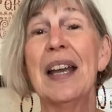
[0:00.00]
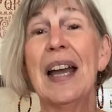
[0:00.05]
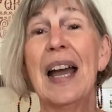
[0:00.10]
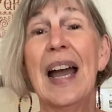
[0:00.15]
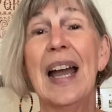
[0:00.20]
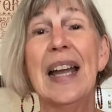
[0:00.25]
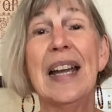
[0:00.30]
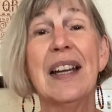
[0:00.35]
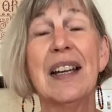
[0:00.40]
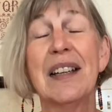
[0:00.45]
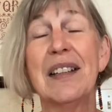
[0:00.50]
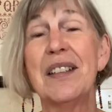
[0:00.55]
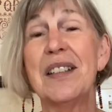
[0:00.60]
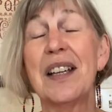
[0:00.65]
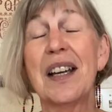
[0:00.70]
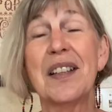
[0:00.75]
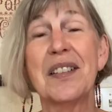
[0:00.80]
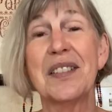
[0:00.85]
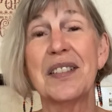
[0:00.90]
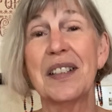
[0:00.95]
Anka
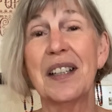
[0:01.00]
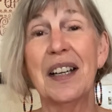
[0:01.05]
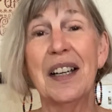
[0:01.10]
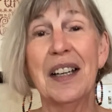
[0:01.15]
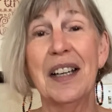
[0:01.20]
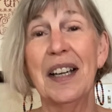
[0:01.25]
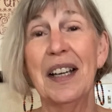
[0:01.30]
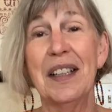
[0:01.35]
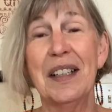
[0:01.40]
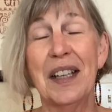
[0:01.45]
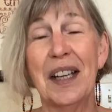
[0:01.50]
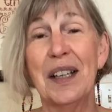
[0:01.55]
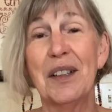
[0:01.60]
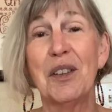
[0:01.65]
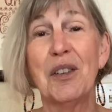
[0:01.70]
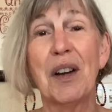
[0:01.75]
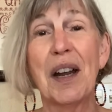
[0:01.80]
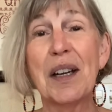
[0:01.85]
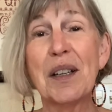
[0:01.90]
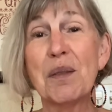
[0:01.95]
does
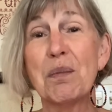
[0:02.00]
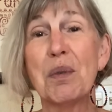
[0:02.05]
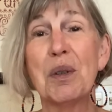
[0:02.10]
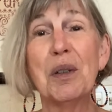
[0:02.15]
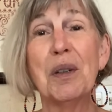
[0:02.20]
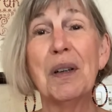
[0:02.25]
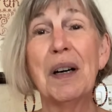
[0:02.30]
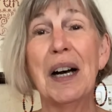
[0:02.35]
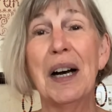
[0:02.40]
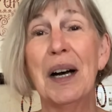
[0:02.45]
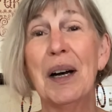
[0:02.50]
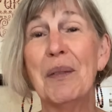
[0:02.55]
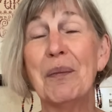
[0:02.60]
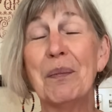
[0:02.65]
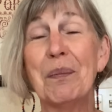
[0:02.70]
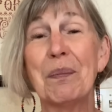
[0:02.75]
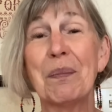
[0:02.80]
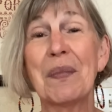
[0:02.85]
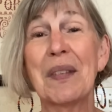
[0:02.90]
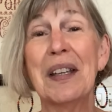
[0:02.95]
incredible
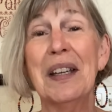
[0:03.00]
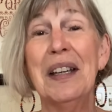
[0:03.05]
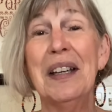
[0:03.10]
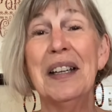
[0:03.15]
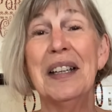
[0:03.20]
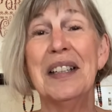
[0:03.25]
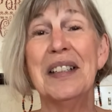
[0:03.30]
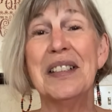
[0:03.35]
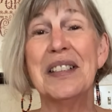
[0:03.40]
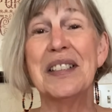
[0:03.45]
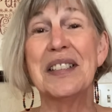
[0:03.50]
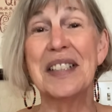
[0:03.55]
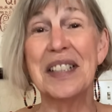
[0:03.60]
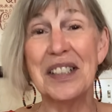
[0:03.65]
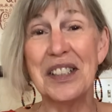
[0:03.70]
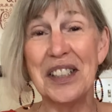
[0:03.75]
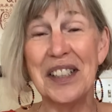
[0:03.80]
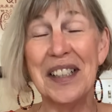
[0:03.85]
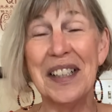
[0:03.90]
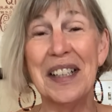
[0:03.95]

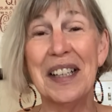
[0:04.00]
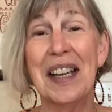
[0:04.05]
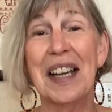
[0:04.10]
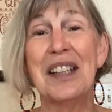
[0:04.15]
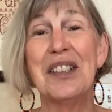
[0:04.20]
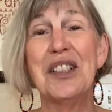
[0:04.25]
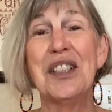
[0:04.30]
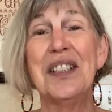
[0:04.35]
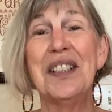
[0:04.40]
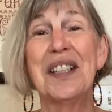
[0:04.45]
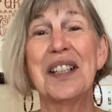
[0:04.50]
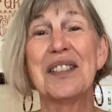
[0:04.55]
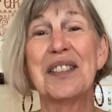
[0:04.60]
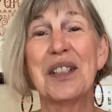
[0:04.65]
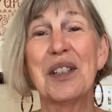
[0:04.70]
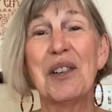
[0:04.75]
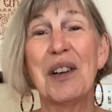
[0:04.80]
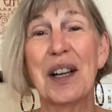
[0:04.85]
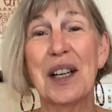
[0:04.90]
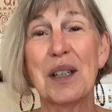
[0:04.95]
stitching, and she does
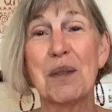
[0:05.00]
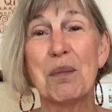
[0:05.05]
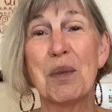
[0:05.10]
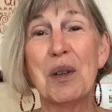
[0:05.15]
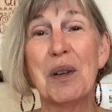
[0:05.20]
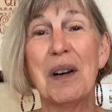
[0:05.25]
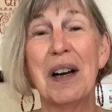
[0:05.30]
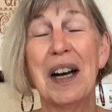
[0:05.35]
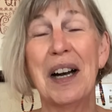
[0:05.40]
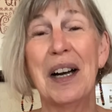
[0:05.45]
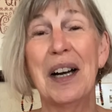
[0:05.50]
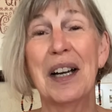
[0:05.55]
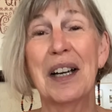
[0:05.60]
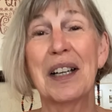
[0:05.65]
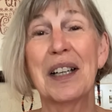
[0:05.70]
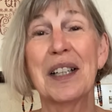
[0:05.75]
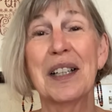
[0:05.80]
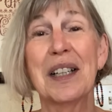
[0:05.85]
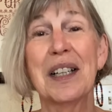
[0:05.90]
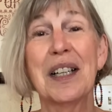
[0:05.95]
incredible
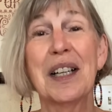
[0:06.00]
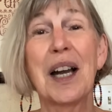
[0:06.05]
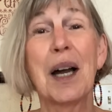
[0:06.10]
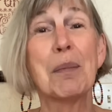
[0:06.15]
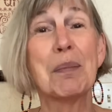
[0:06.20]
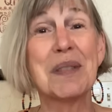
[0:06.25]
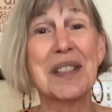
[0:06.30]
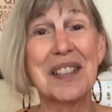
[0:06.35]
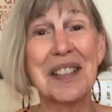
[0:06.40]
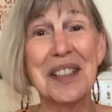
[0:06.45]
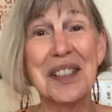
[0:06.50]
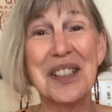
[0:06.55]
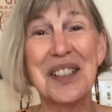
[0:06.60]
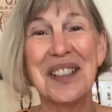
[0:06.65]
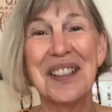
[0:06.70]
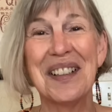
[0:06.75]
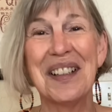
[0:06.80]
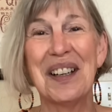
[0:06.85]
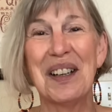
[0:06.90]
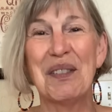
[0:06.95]

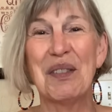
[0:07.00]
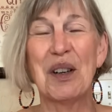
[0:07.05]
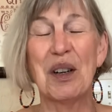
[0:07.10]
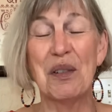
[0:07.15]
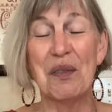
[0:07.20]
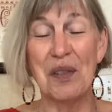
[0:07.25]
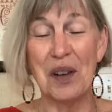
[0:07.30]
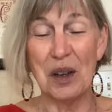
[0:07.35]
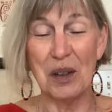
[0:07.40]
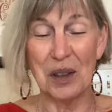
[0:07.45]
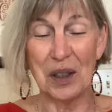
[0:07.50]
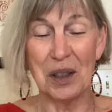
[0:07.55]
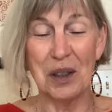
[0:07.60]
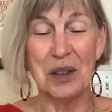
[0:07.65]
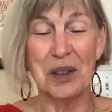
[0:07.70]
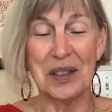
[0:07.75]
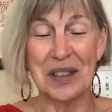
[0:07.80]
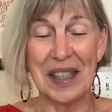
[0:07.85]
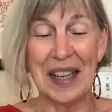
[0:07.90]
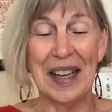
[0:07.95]
composition of her
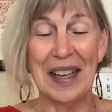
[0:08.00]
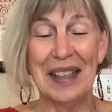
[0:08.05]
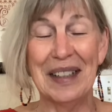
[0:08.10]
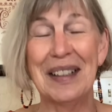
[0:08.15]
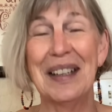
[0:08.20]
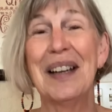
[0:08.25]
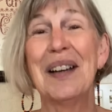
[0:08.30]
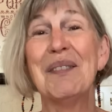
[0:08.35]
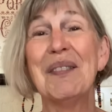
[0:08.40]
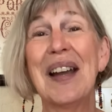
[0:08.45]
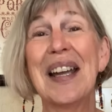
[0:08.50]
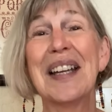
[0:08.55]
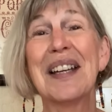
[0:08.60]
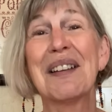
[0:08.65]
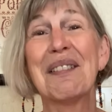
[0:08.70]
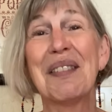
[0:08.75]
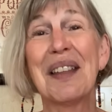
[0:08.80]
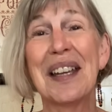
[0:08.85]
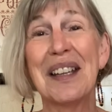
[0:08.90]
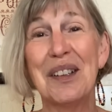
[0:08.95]
photos. And
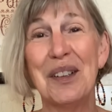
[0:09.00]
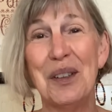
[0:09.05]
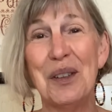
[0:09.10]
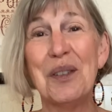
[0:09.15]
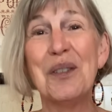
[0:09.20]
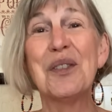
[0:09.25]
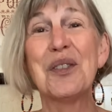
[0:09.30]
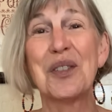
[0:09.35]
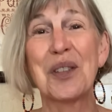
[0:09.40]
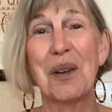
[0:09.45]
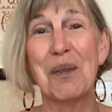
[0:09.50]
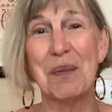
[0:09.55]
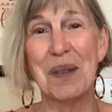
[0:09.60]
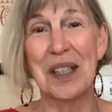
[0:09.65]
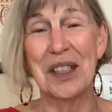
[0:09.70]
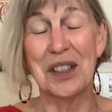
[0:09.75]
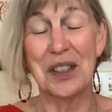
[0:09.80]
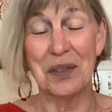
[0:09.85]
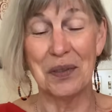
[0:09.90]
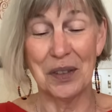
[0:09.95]
Anka, thank you so
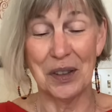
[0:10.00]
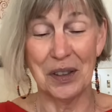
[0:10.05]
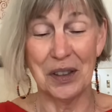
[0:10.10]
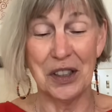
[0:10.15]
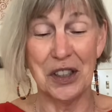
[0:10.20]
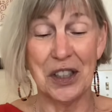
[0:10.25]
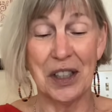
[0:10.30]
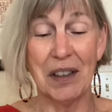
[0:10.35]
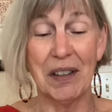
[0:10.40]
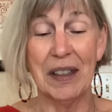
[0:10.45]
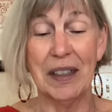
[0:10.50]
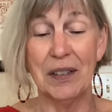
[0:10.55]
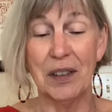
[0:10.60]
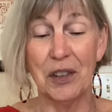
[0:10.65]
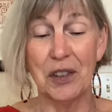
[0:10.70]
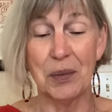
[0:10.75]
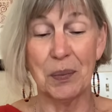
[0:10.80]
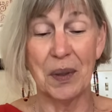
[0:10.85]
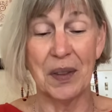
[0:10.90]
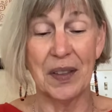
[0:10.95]
much for sharing
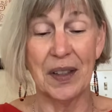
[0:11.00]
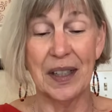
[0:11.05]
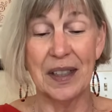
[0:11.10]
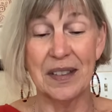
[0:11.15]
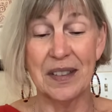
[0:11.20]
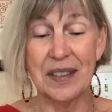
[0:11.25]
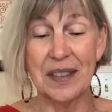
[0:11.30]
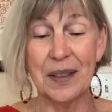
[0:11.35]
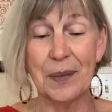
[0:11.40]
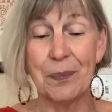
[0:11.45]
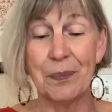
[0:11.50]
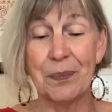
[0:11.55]
those with us.